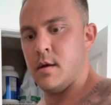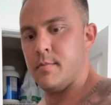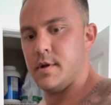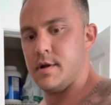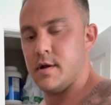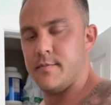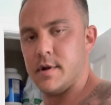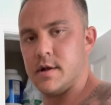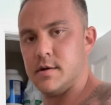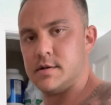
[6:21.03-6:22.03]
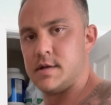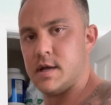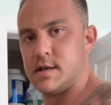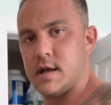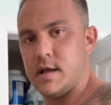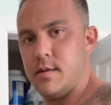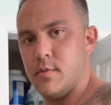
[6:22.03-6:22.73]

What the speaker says: But if my coach says I got to eat